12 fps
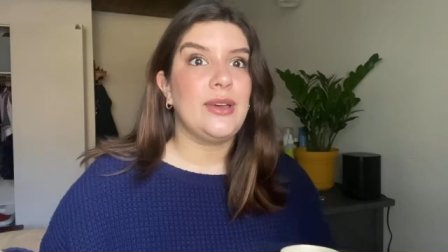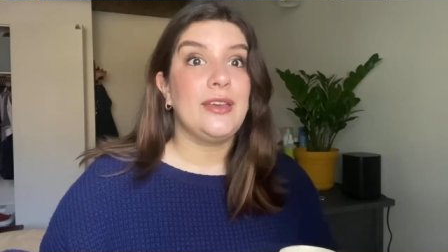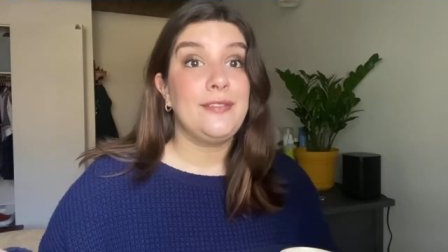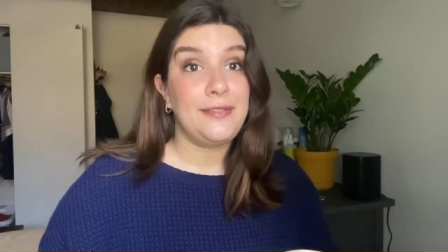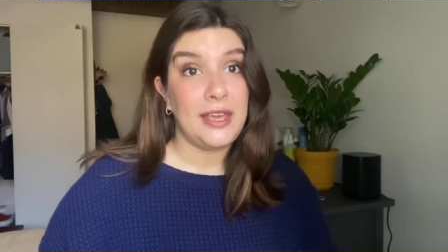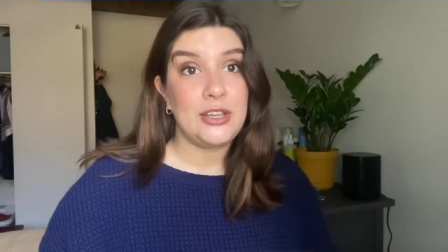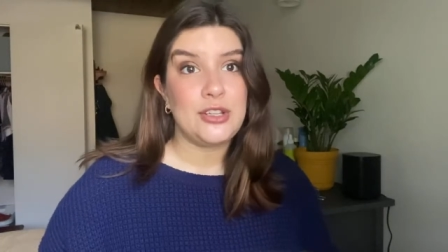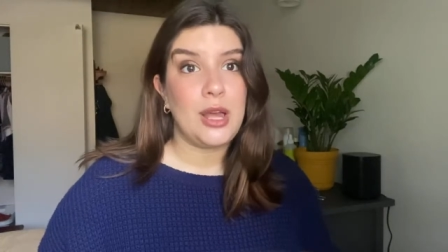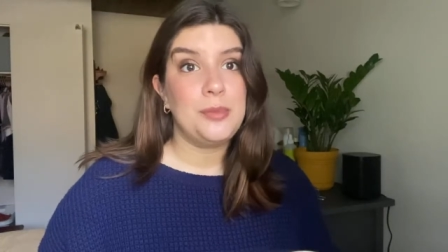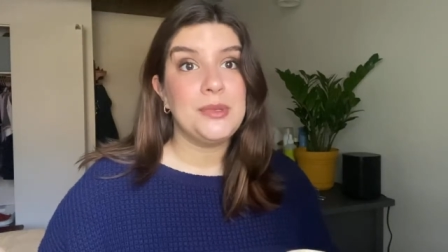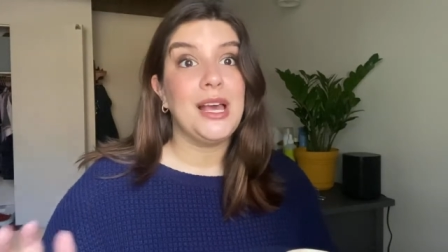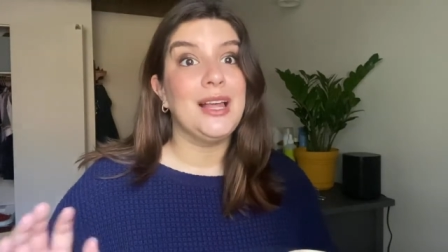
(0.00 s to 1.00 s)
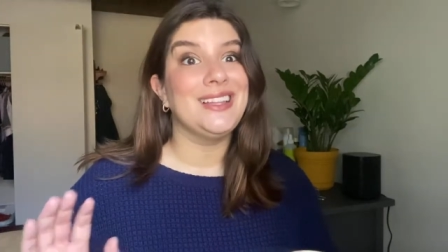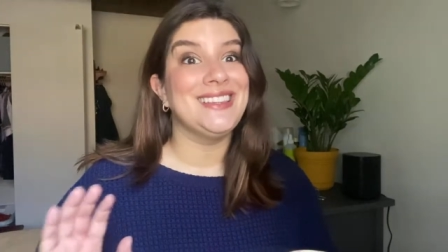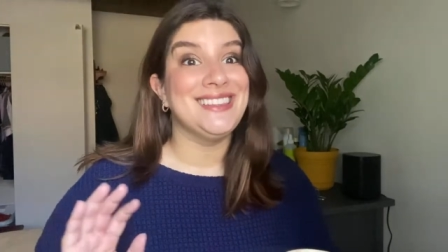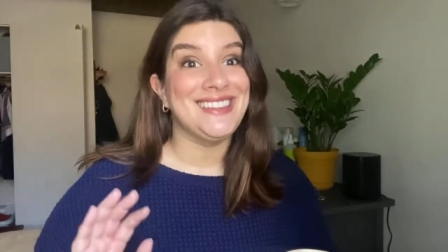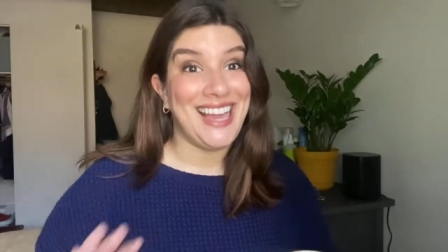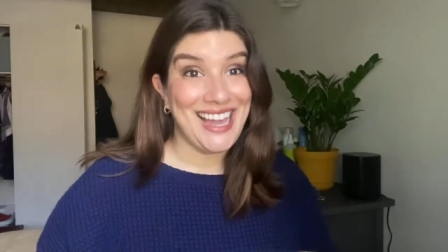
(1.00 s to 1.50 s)
I fake shopped a
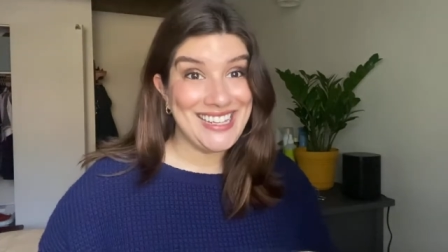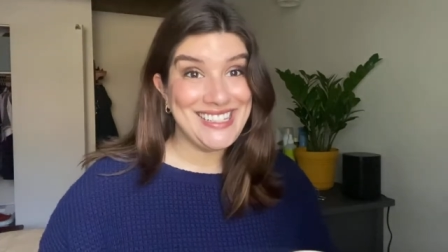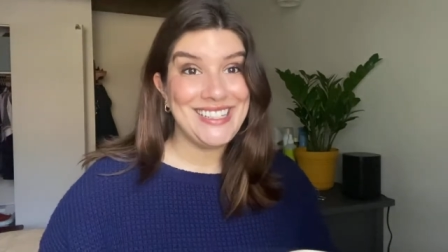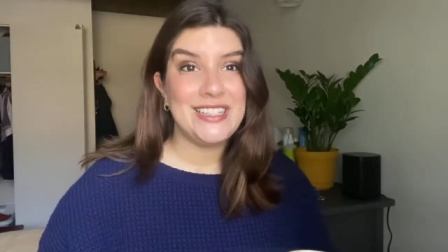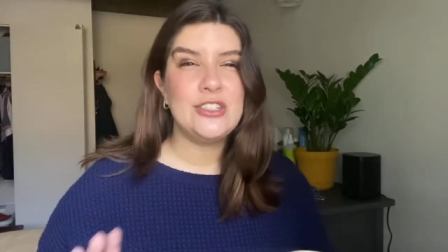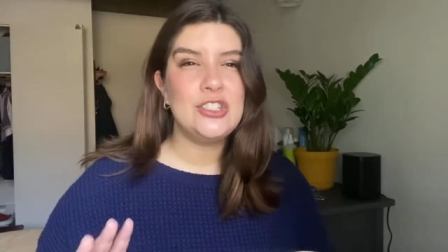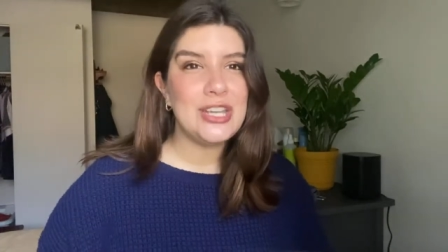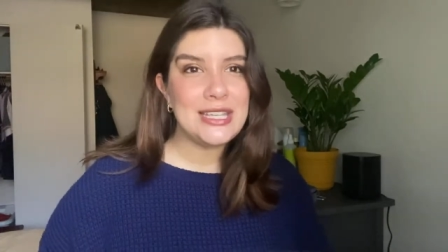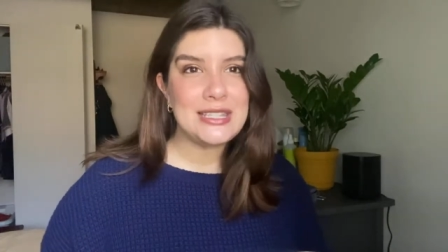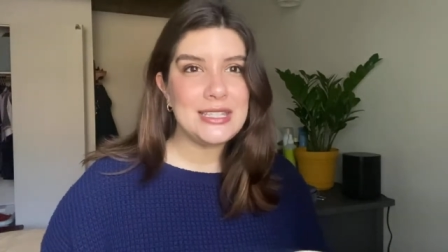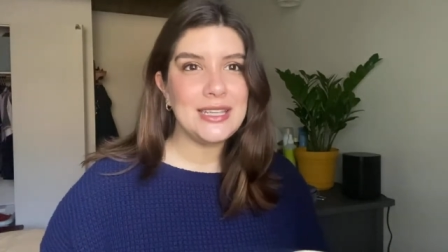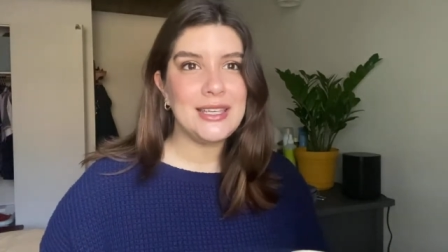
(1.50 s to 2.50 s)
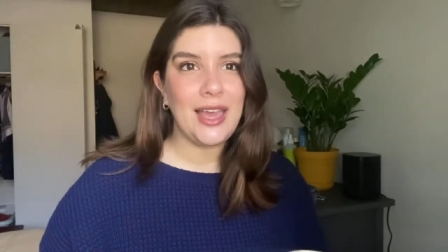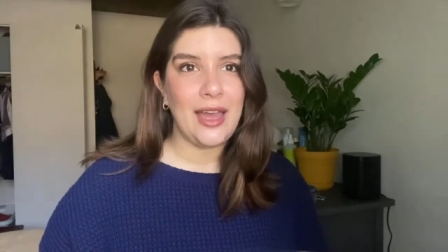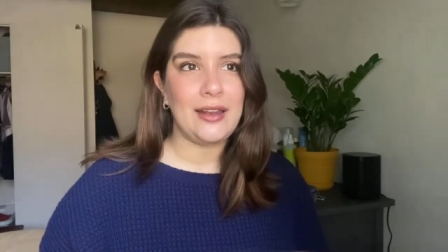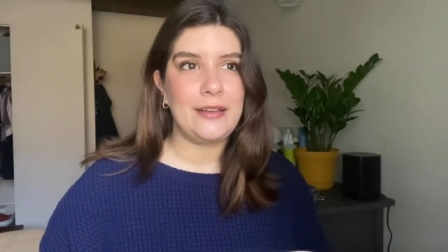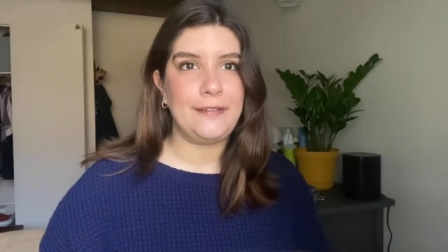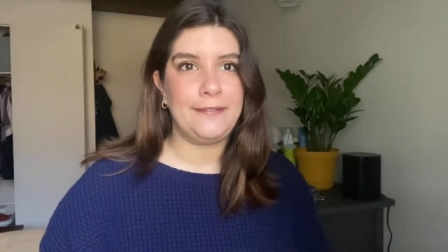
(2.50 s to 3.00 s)
lot just to
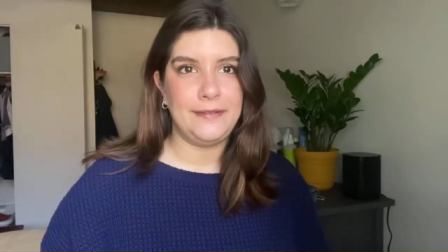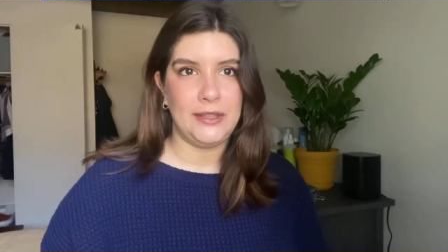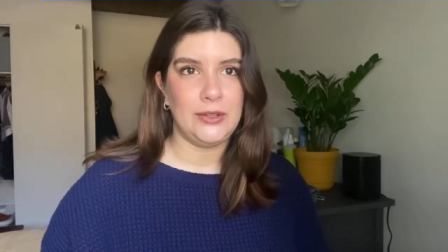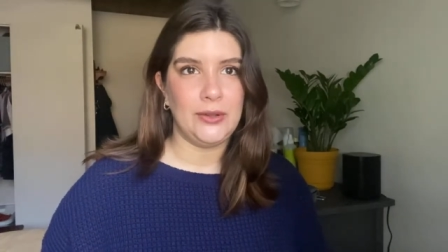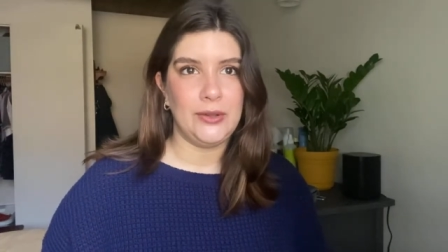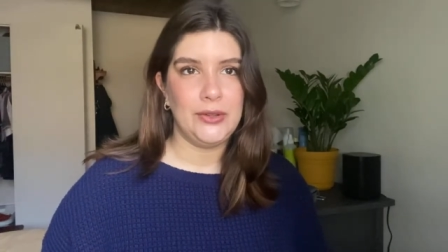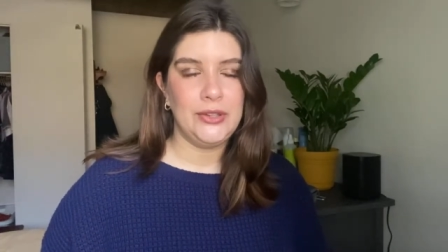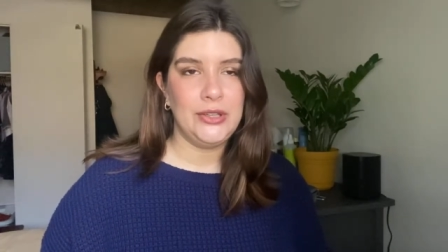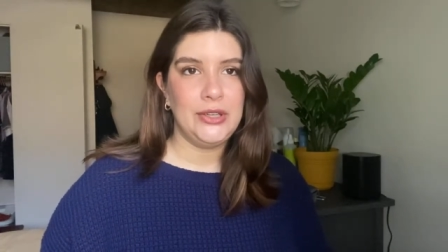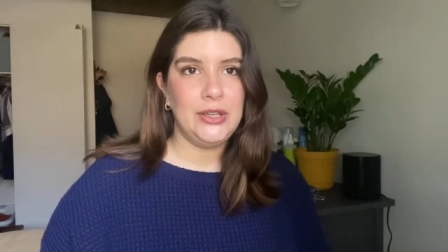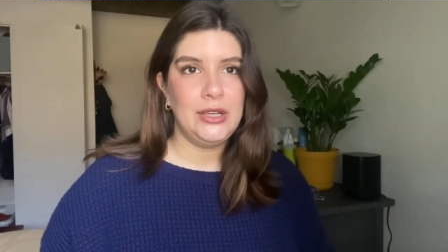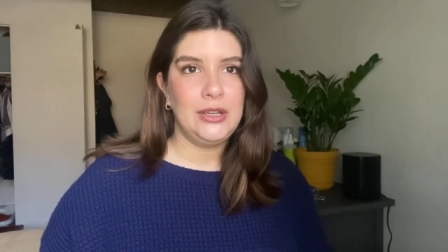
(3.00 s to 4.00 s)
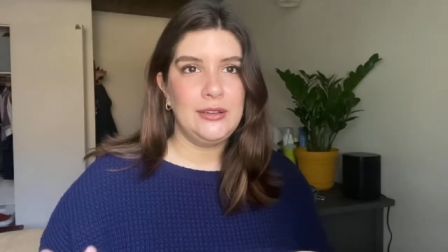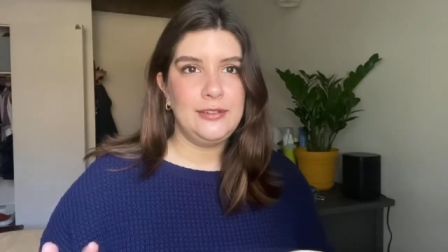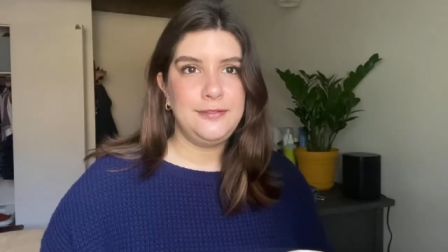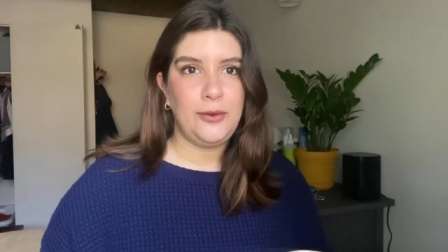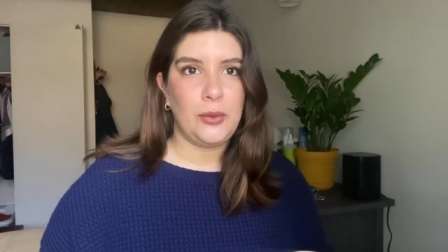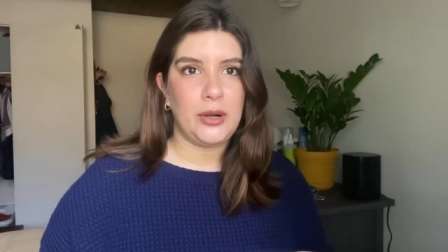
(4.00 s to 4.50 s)
get a feel
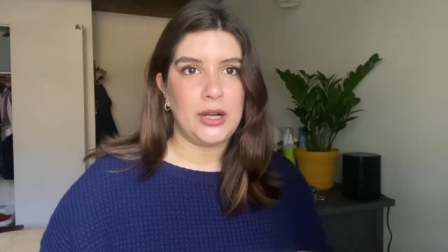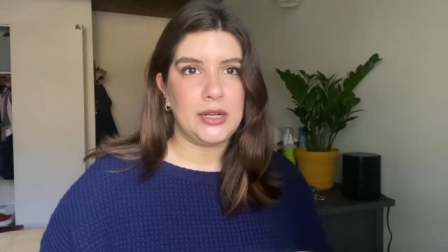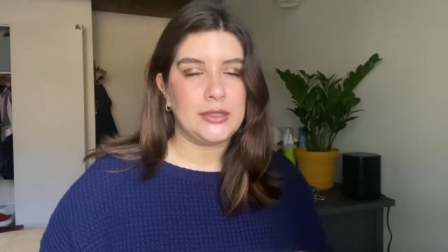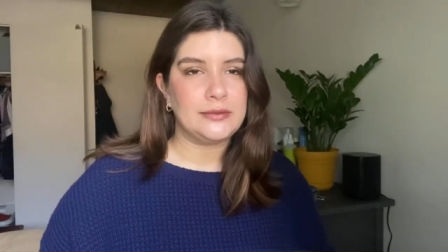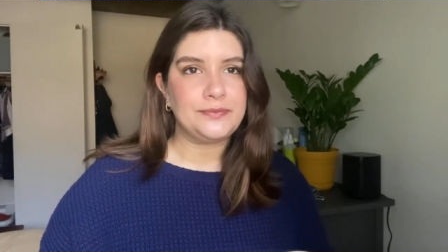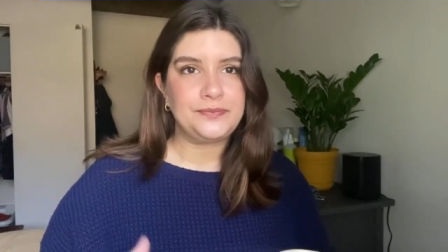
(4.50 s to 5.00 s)
for